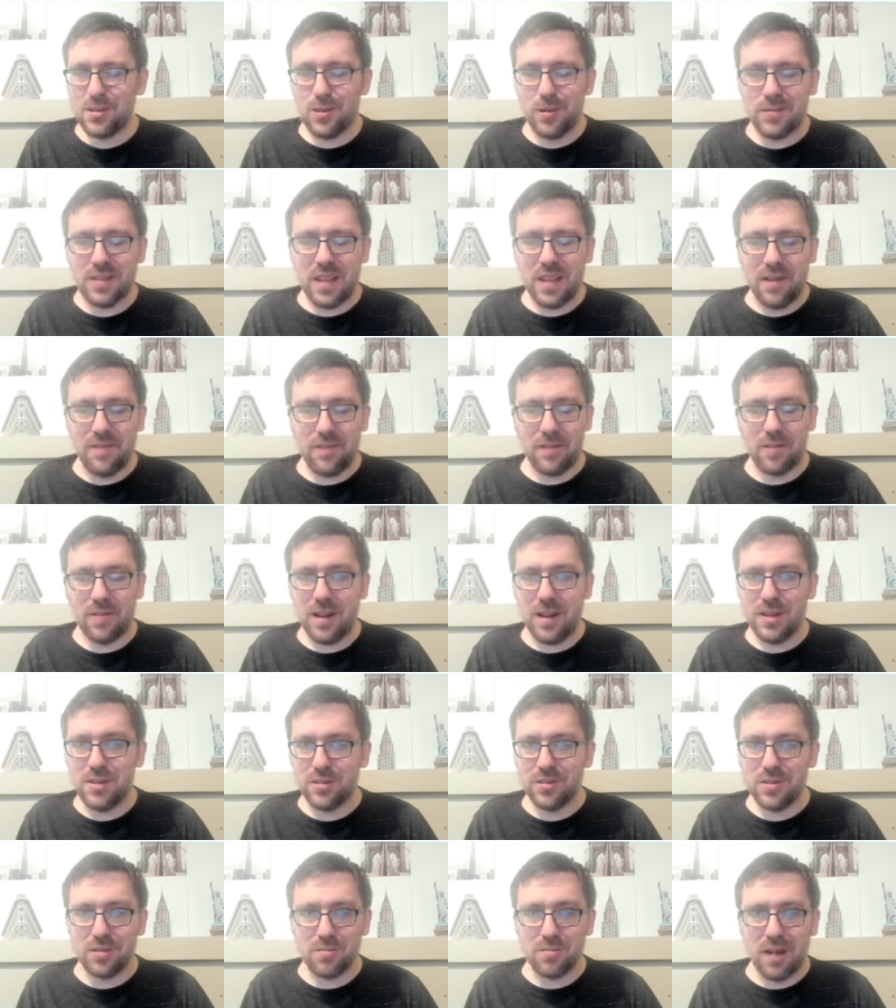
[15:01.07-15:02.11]

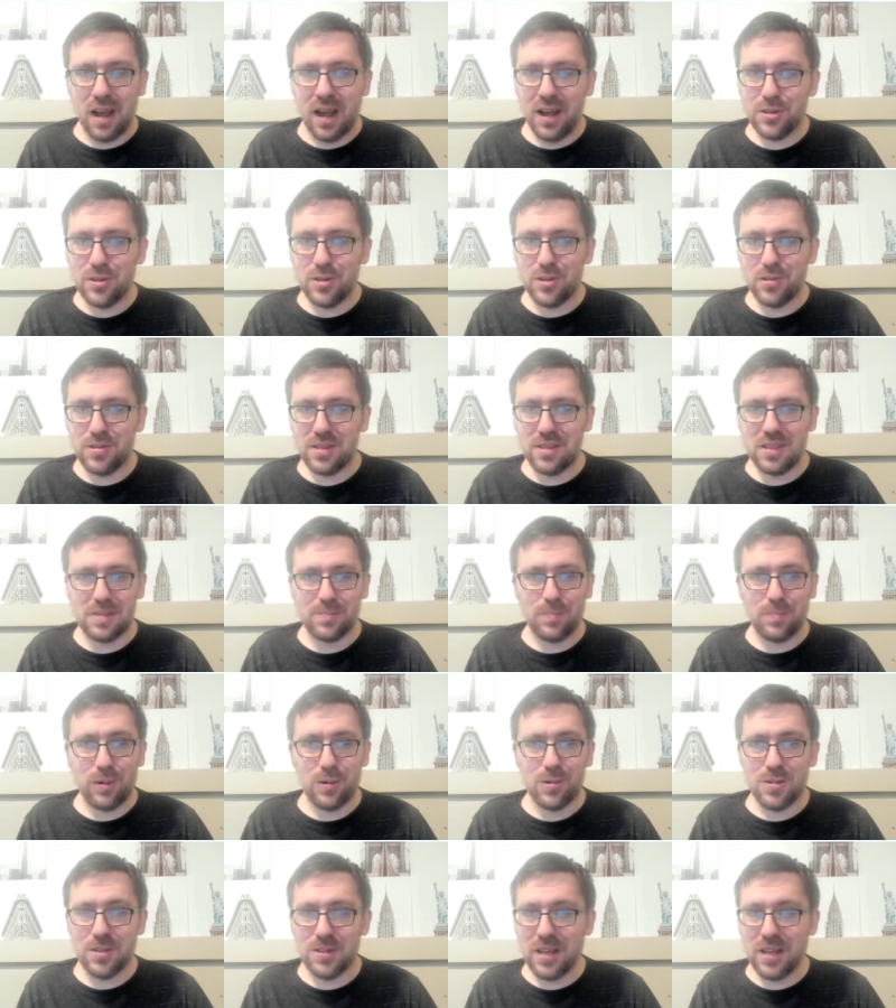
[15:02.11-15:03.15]
deferential to Rodgers in these
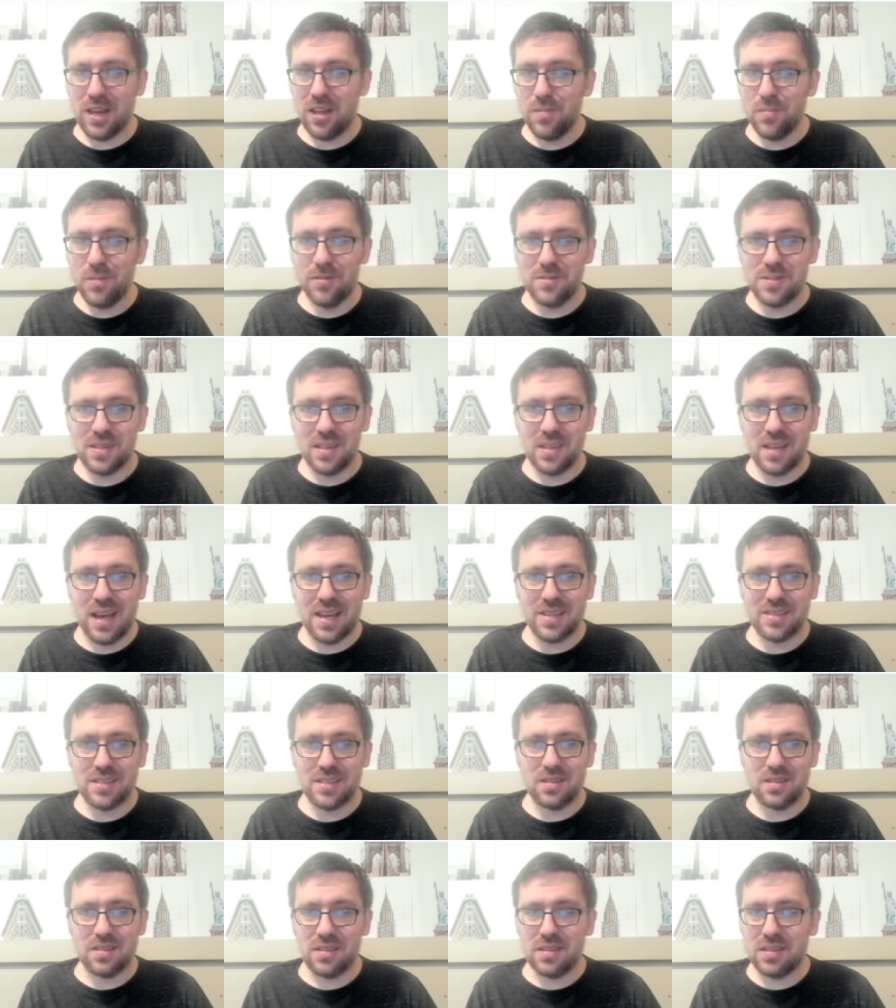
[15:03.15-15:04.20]
personnel moves the last
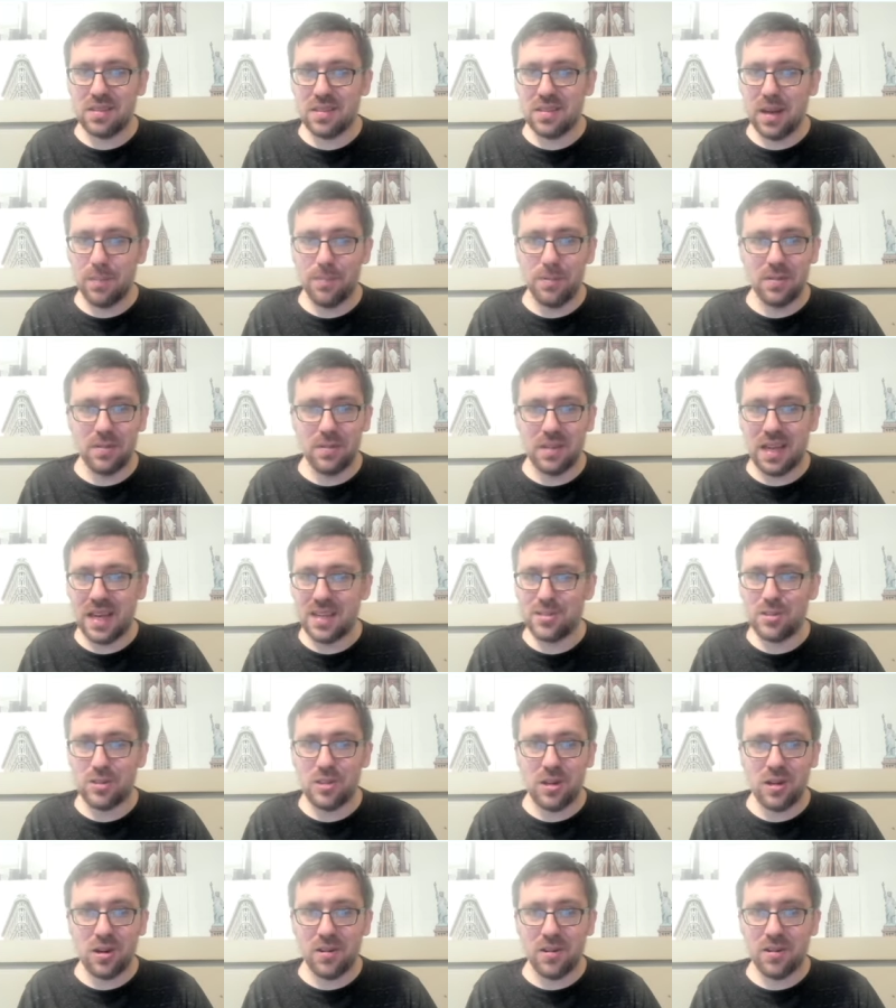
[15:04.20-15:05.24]
couple last
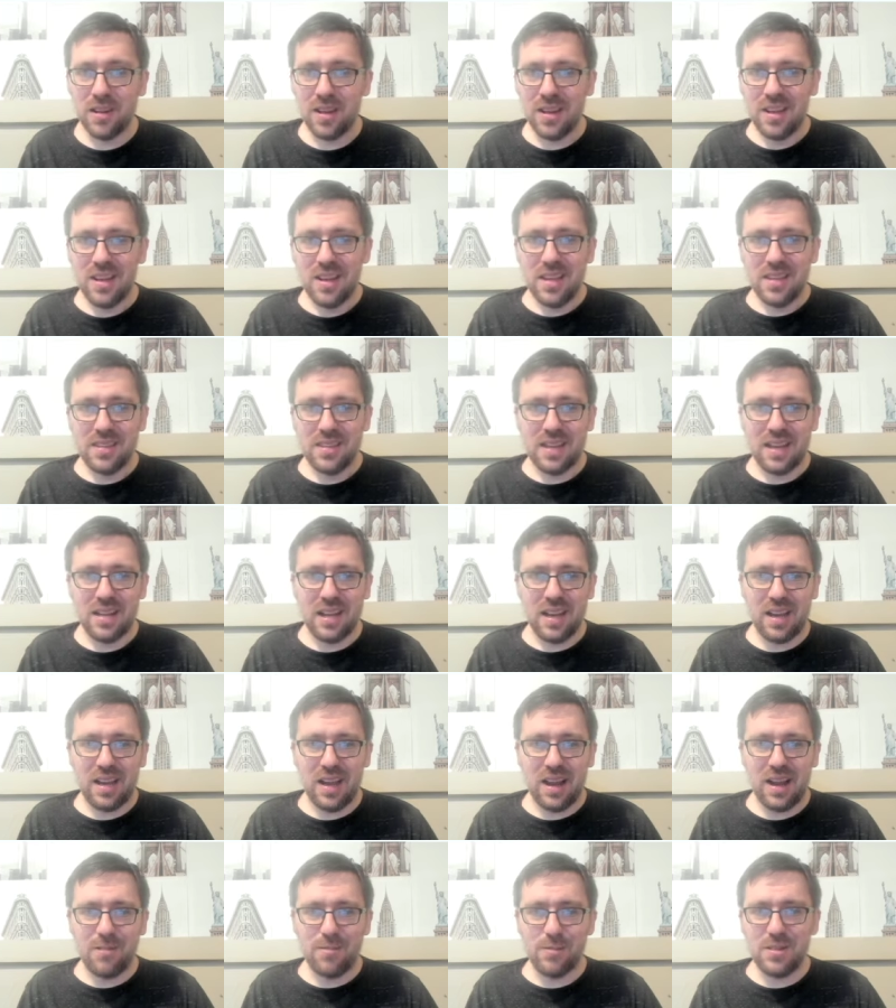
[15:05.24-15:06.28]
year that I,
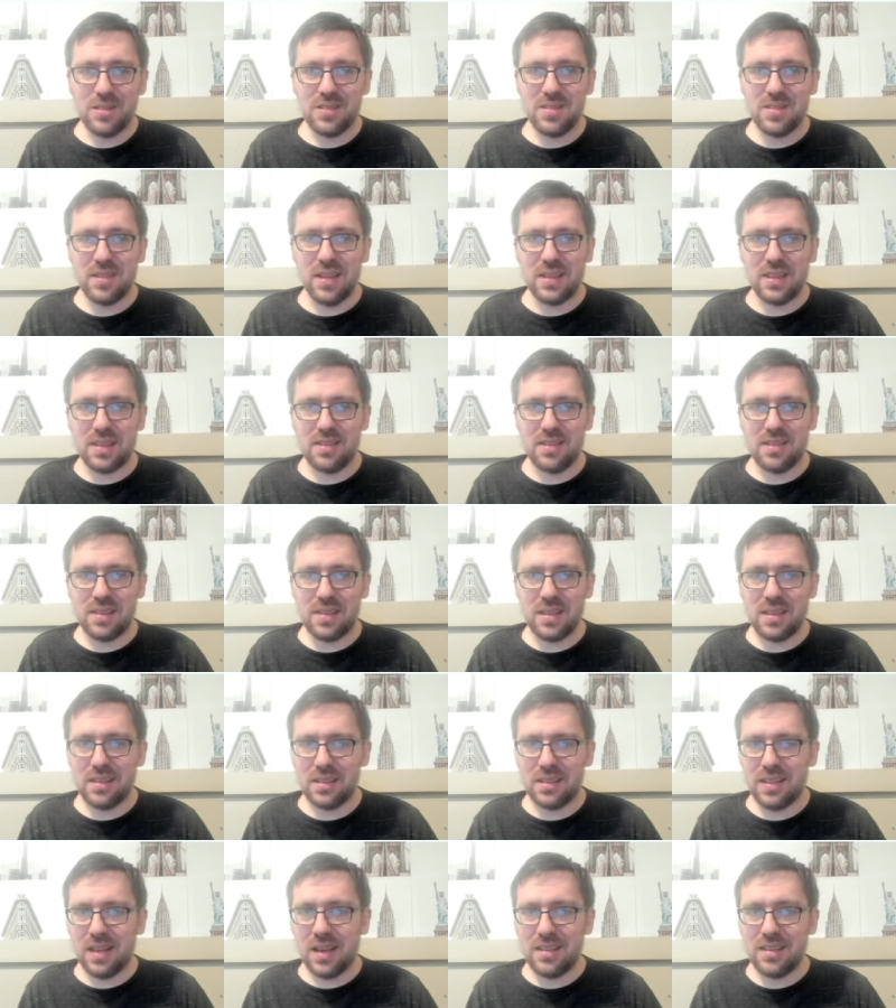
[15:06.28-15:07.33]
I would just like the, the,
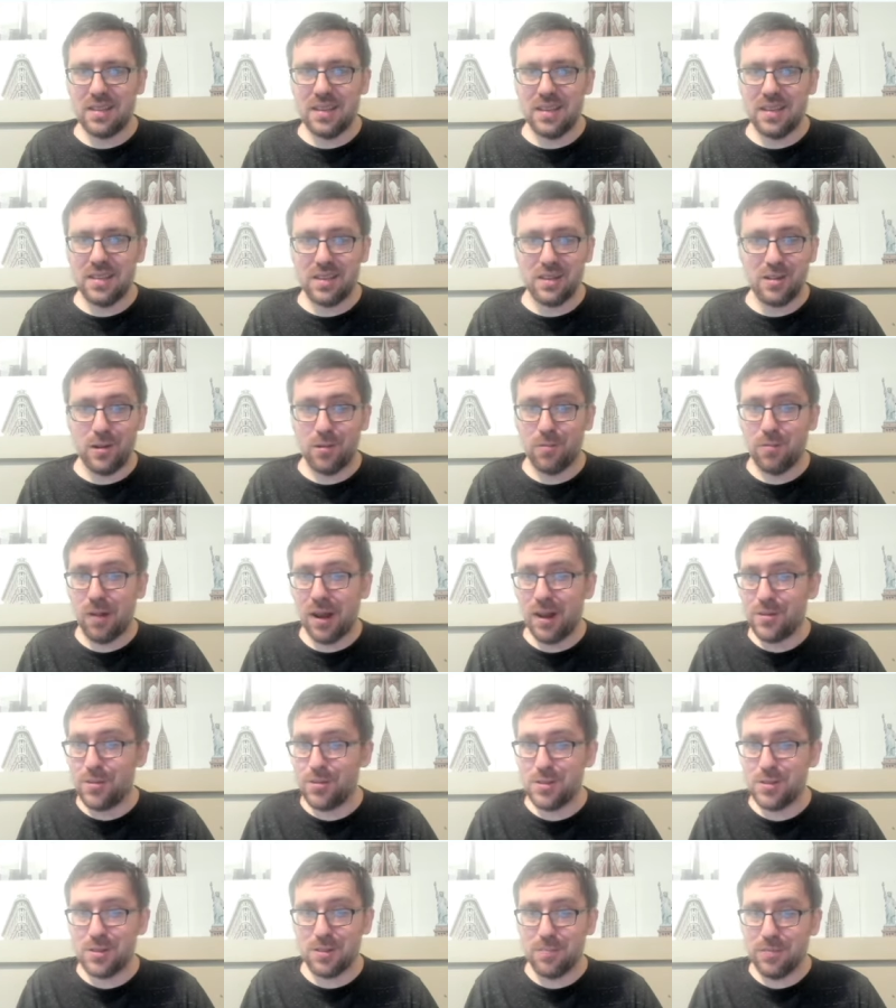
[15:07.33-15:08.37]
the idea that you know
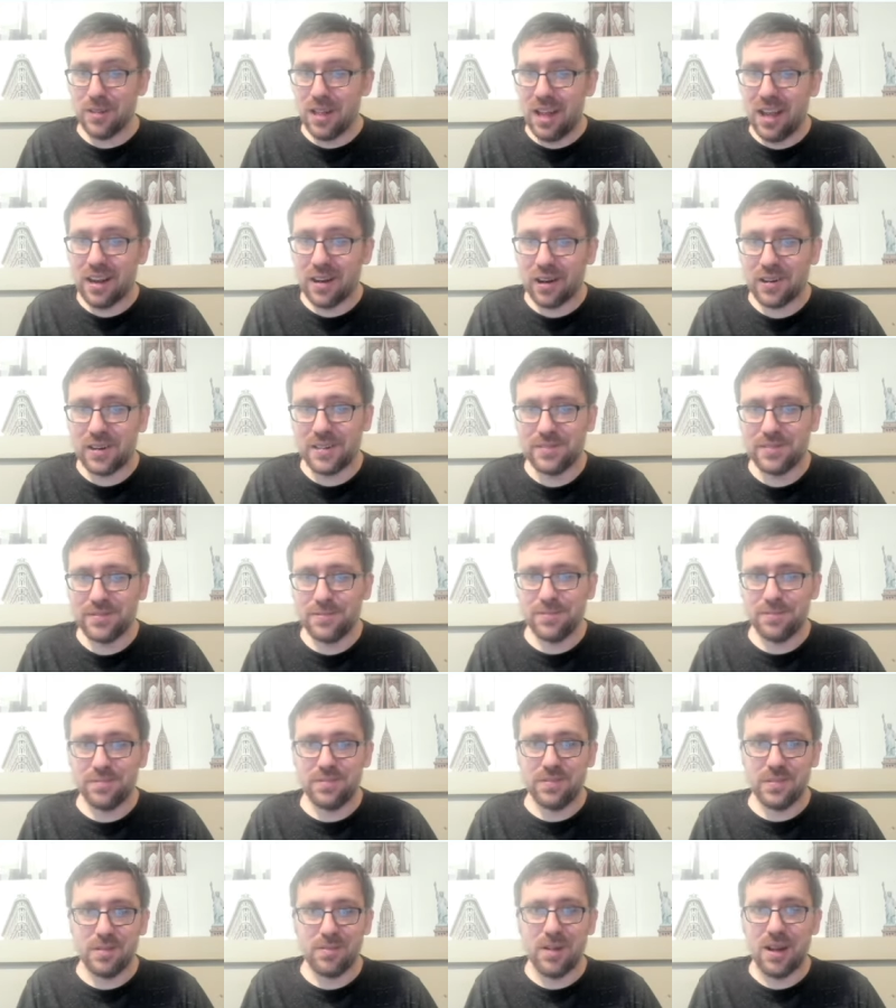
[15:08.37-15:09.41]
Rodgers is a player,
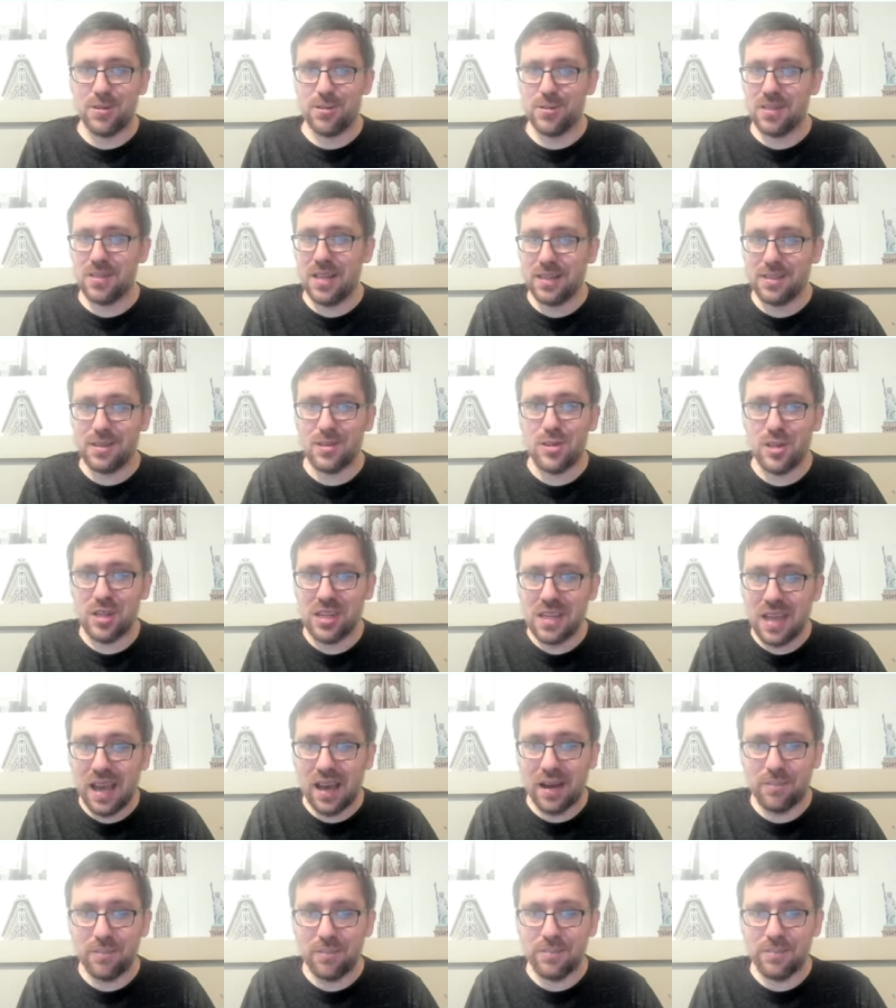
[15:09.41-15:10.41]
Rodgers not the GM.